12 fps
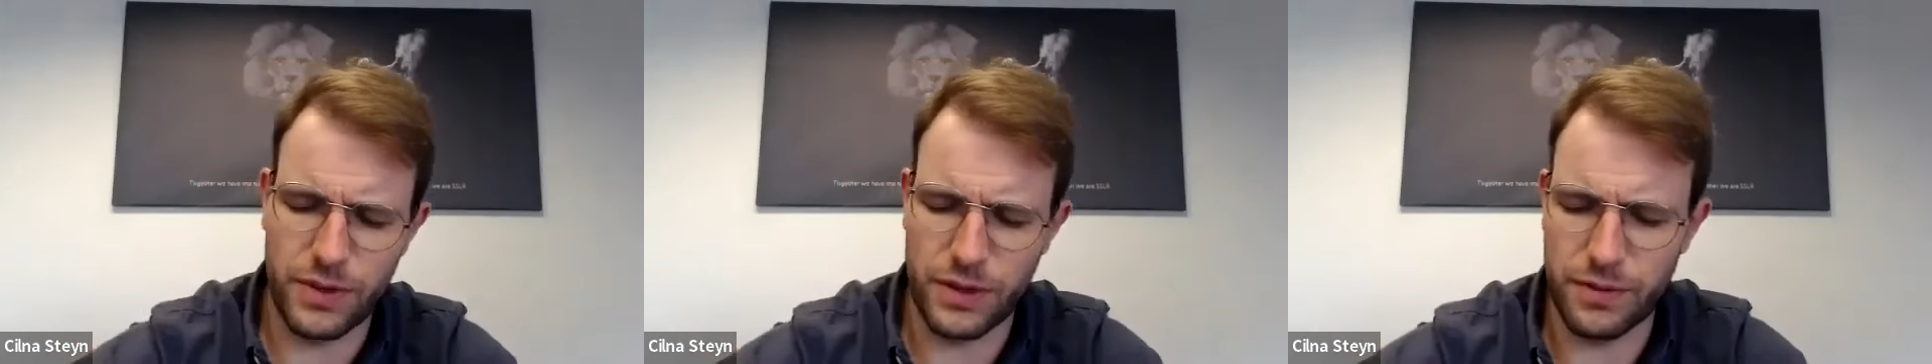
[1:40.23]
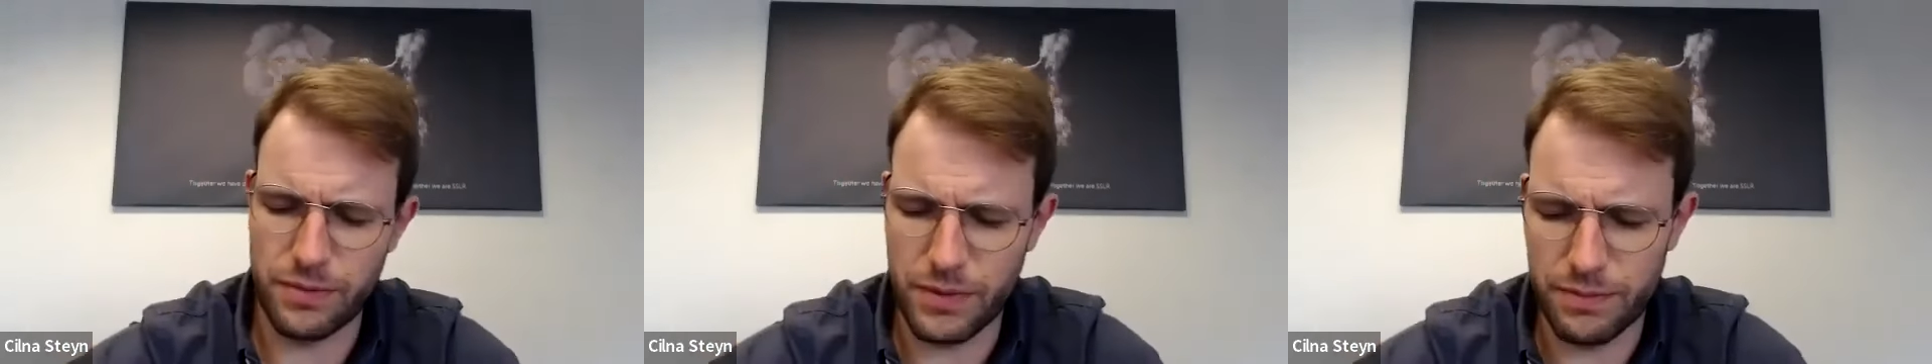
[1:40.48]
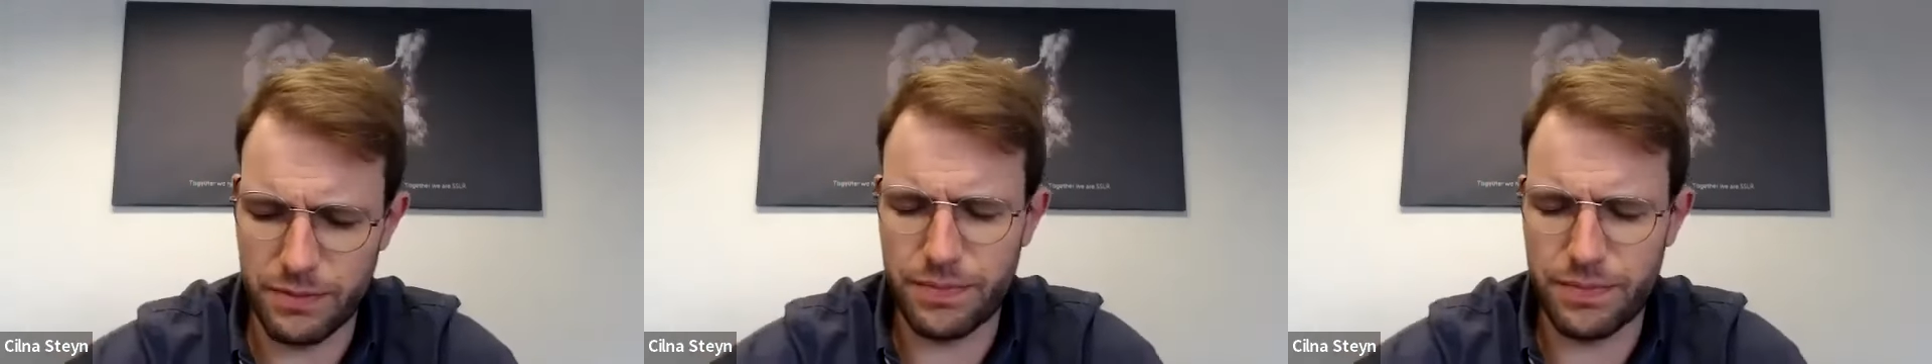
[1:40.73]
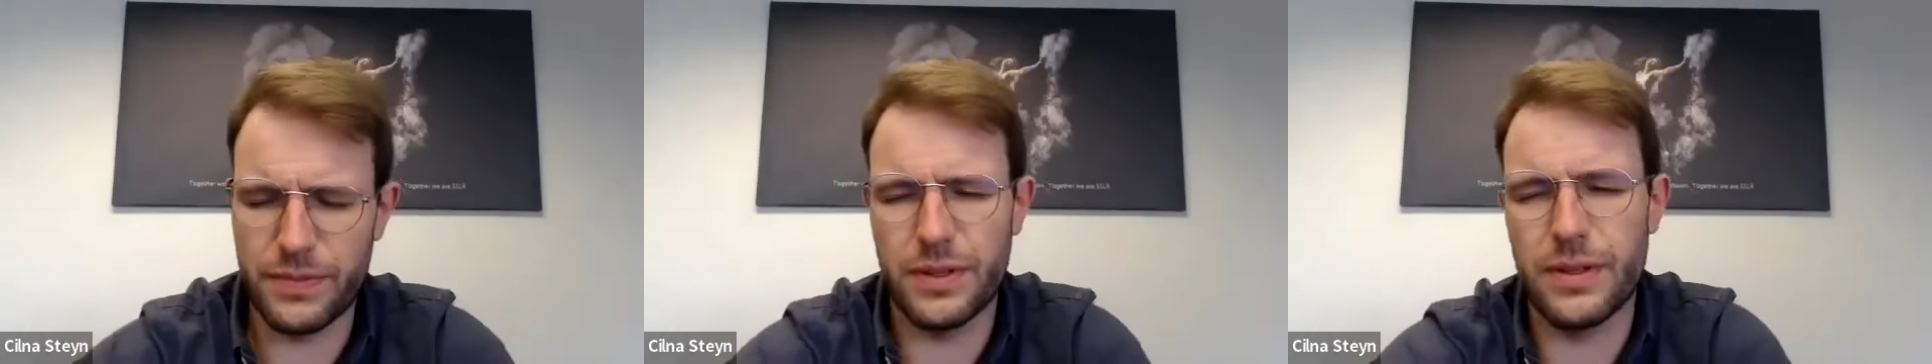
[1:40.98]

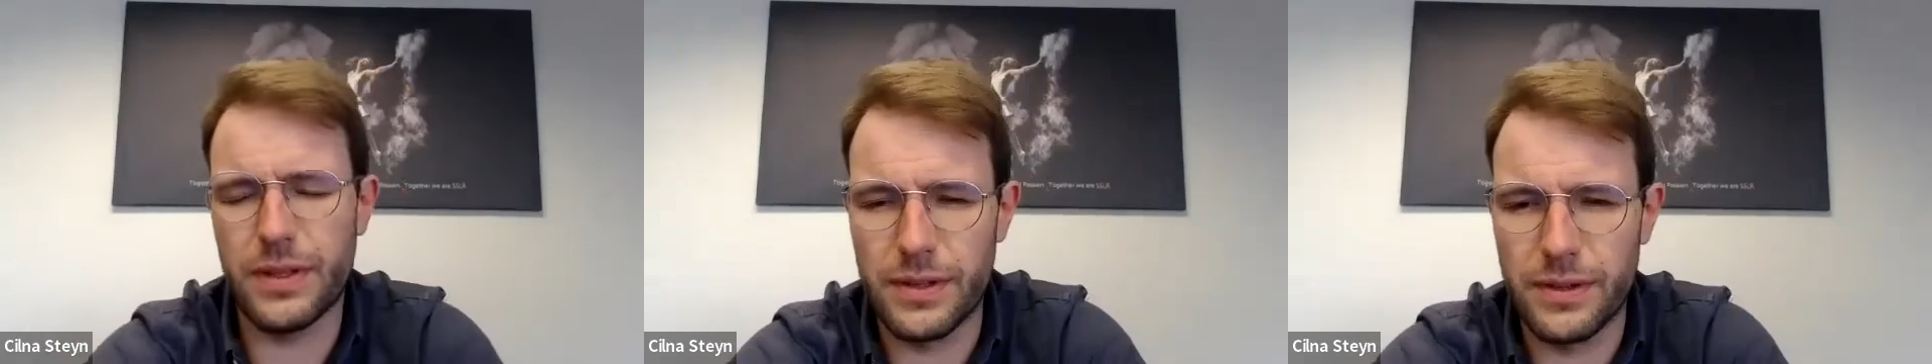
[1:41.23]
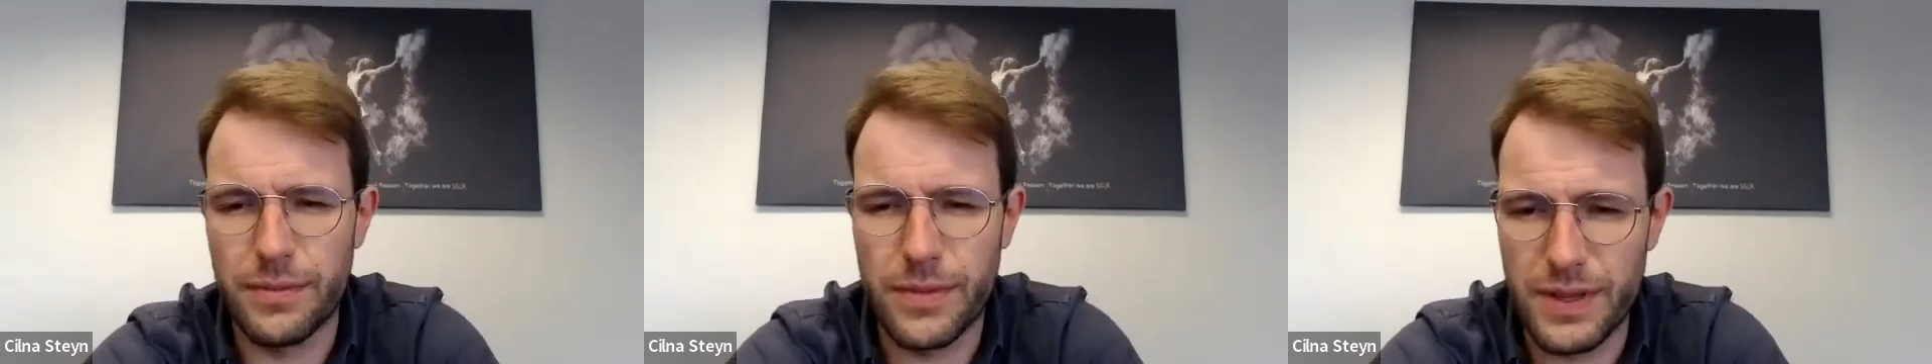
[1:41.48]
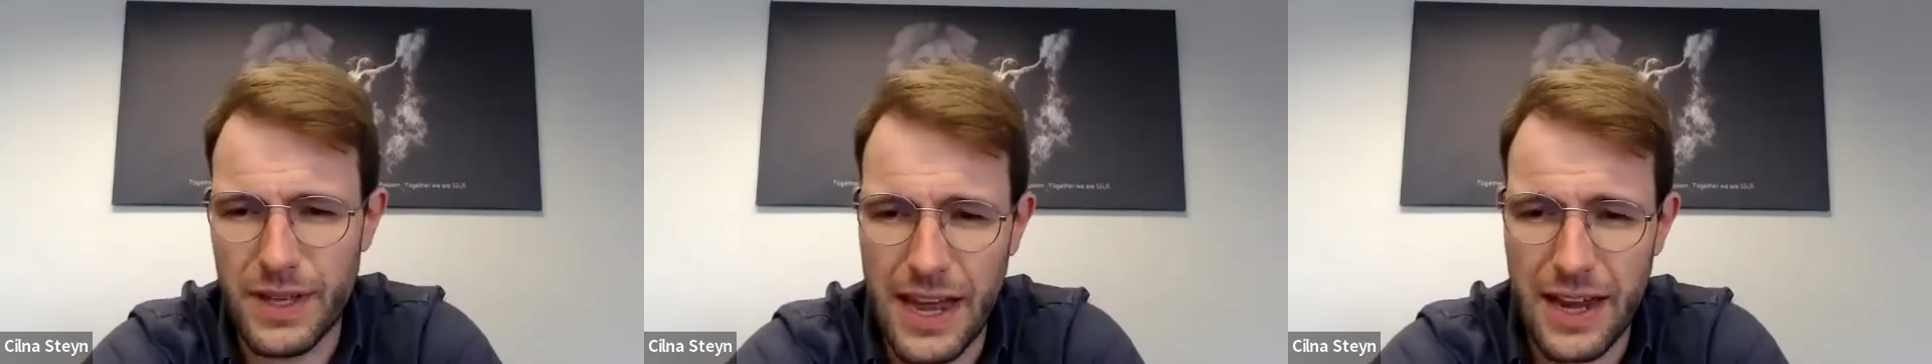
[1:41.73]
the